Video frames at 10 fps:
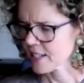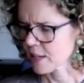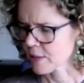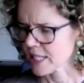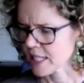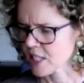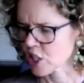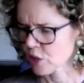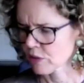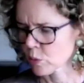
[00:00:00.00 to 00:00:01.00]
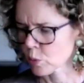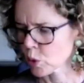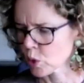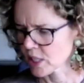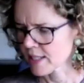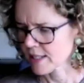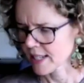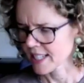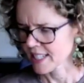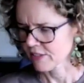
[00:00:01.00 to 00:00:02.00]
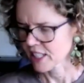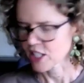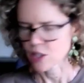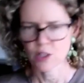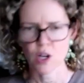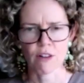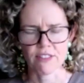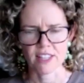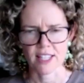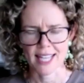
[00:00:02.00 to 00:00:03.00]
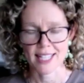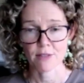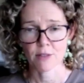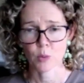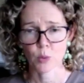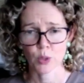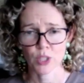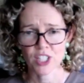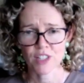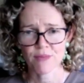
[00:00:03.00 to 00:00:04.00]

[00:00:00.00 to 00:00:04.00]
was thinking on the rewards, and I definitely use coffee as a reward.